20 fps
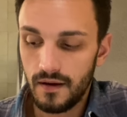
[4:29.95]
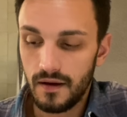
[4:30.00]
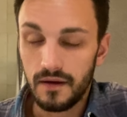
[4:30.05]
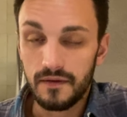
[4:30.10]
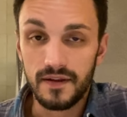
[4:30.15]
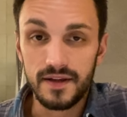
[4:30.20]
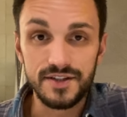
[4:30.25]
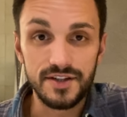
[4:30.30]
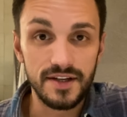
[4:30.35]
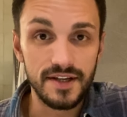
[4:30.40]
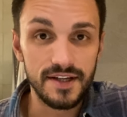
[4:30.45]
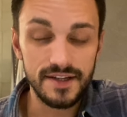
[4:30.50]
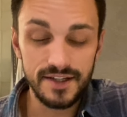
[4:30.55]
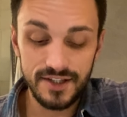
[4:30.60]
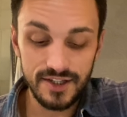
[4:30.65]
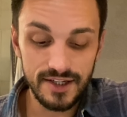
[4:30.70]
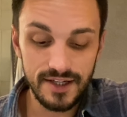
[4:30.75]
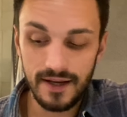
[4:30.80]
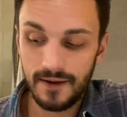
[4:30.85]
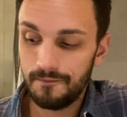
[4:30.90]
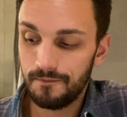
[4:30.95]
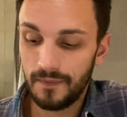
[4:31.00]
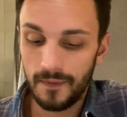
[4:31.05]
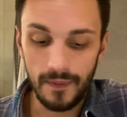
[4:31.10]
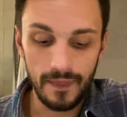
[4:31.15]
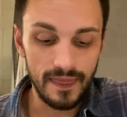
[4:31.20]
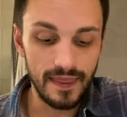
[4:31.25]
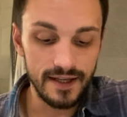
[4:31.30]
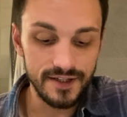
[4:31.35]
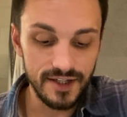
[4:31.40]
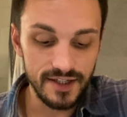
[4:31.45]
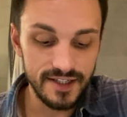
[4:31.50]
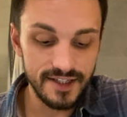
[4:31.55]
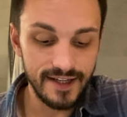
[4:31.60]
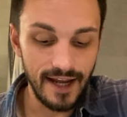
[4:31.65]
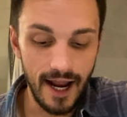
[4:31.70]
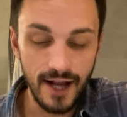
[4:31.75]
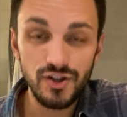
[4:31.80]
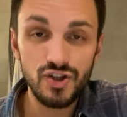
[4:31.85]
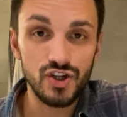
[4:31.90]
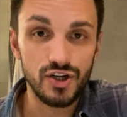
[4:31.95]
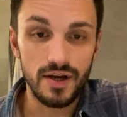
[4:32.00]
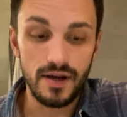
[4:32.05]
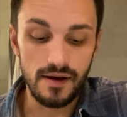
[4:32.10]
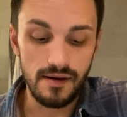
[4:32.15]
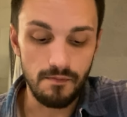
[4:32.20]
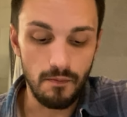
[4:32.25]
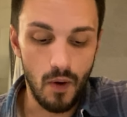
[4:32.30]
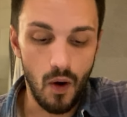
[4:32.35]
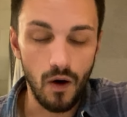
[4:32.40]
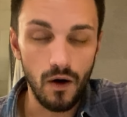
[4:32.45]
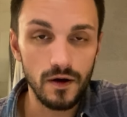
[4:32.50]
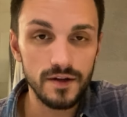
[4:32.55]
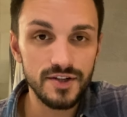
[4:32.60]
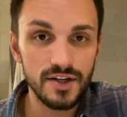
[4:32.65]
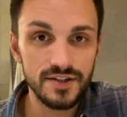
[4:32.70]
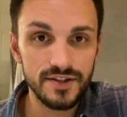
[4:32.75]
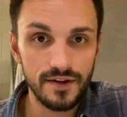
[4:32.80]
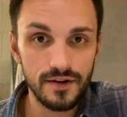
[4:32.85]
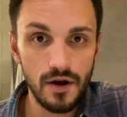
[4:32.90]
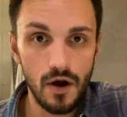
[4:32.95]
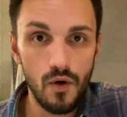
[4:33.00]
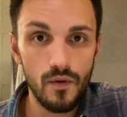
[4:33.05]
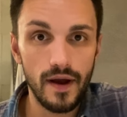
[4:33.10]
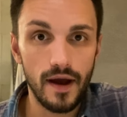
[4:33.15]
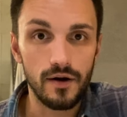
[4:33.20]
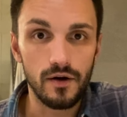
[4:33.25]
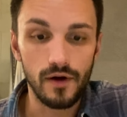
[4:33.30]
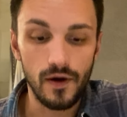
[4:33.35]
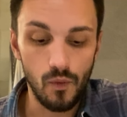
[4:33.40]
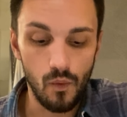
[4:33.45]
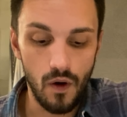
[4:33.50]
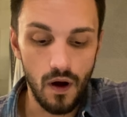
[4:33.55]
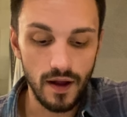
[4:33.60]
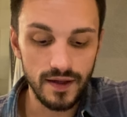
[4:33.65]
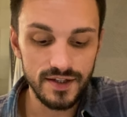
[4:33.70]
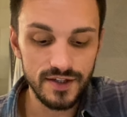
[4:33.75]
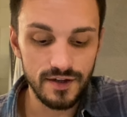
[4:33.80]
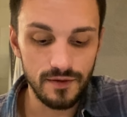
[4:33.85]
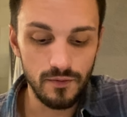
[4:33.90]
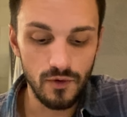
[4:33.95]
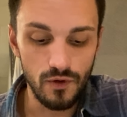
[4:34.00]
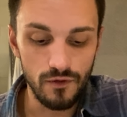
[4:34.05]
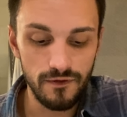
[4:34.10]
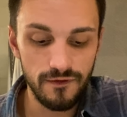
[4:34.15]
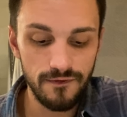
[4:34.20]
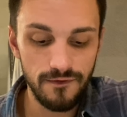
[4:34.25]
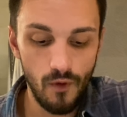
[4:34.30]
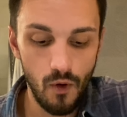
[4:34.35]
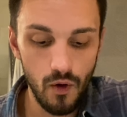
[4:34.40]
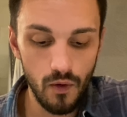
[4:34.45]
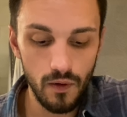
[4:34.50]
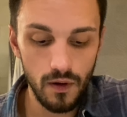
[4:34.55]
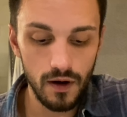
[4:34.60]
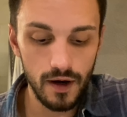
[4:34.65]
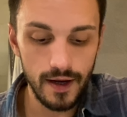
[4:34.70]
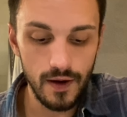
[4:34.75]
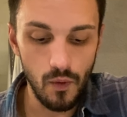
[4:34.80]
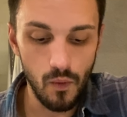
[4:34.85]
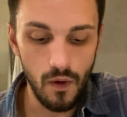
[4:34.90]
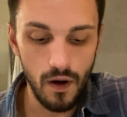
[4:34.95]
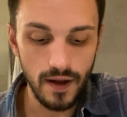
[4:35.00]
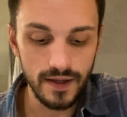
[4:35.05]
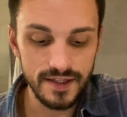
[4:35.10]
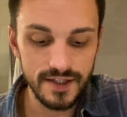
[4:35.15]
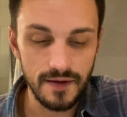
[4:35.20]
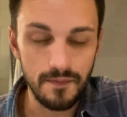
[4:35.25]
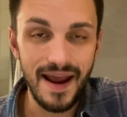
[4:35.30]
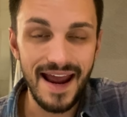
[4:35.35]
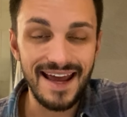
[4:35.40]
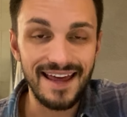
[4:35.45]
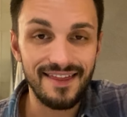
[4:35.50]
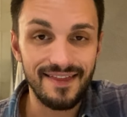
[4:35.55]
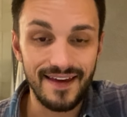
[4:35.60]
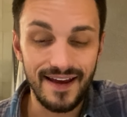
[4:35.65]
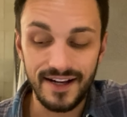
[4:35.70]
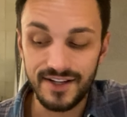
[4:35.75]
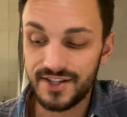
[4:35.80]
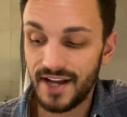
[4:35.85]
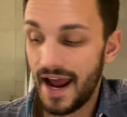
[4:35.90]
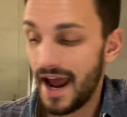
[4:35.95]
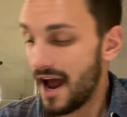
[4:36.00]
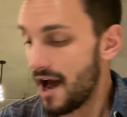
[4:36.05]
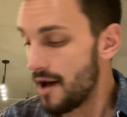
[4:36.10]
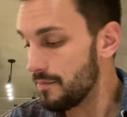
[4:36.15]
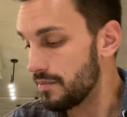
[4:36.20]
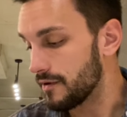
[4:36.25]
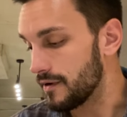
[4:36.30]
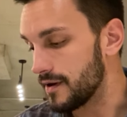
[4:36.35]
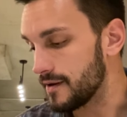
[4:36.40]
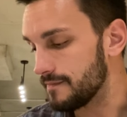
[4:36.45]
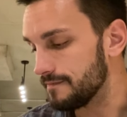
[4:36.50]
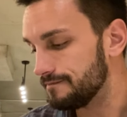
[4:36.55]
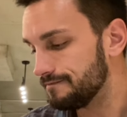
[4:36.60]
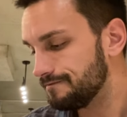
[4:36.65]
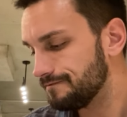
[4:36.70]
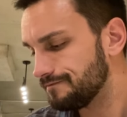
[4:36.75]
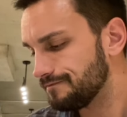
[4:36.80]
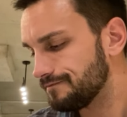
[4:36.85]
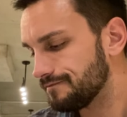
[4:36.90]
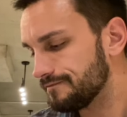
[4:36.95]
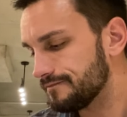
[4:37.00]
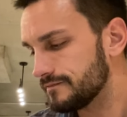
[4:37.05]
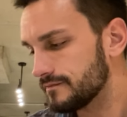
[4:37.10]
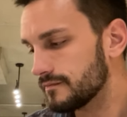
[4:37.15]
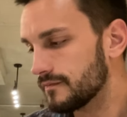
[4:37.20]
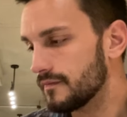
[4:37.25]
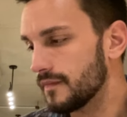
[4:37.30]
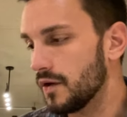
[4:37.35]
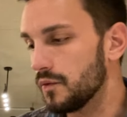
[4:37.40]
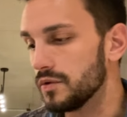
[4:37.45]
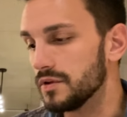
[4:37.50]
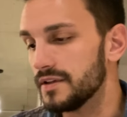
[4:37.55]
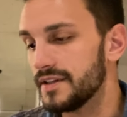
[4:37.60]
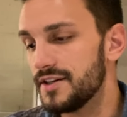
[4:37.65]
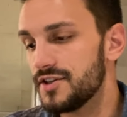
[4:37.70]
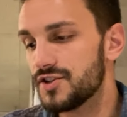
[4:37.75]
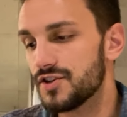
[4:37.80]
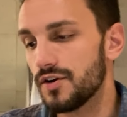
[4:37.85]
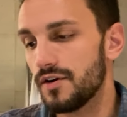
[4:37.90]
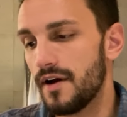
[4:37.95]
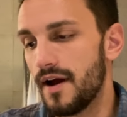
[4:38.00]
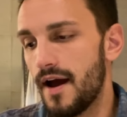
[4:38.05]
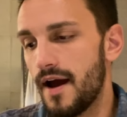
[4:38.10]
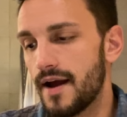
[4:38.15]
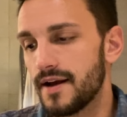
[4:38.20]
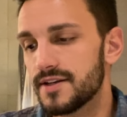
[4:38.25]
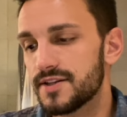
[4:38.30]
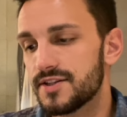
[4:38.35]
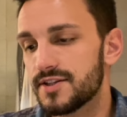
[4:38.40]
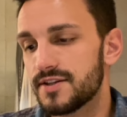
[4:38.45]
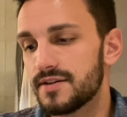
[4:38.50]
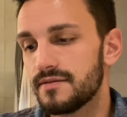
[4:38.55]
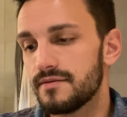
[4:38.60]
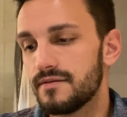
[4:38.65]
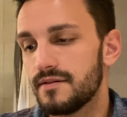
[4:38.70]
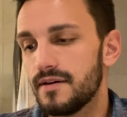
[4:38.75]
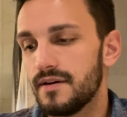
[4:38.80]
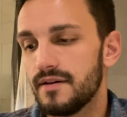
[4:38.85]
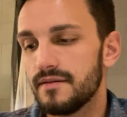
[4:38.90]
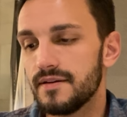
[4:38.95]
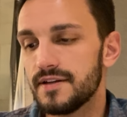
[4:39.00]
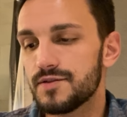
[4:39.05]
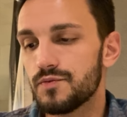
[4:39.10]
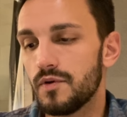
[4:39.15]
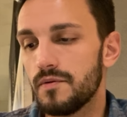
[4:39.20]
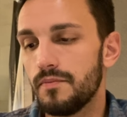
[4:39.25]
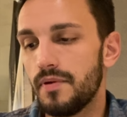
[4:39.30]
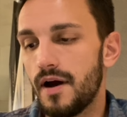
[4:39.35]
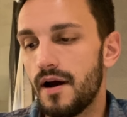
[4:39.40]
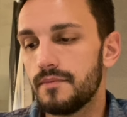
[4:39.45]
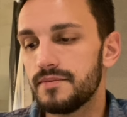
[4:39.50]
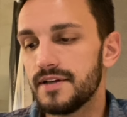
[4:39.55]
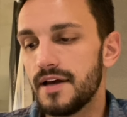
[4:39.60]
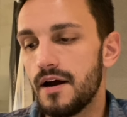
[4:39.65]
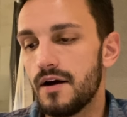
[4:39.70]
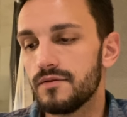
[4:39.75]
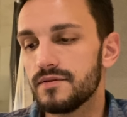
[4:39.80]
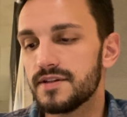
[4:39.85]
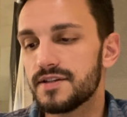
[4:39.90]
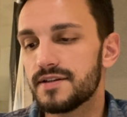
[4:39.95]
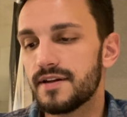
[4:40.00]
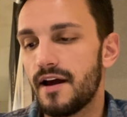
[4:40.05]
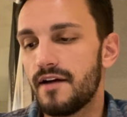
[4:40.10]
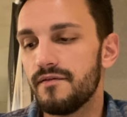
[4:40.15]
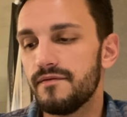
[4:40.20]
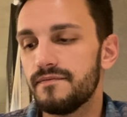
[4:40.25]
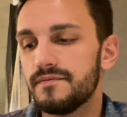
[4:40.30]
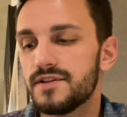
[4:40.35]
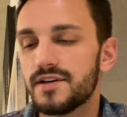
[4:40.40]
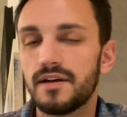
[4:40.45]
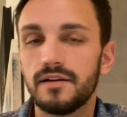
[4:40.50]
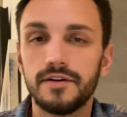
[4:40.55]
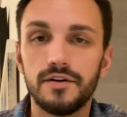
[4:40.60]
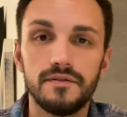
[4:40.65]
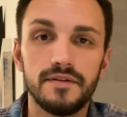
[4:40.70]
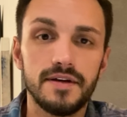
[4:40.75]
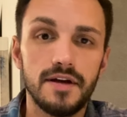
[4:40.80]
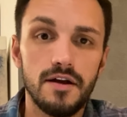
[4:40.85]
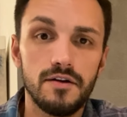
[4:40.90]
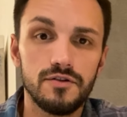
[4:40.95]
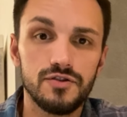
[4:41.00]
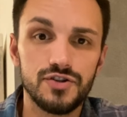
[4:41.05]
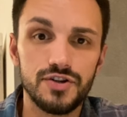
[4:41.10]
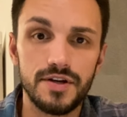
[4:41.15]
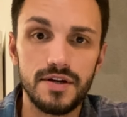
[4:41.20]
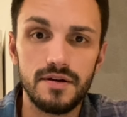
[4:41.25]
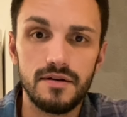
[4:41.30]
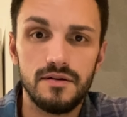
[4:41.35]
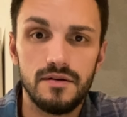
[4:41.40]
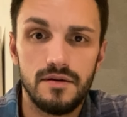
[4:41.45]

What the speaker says: This is tension. Mars is the go-getter. It wants to move forward. It wants to make things happen. Release your ex. This one popped out. It's time to clear the energy.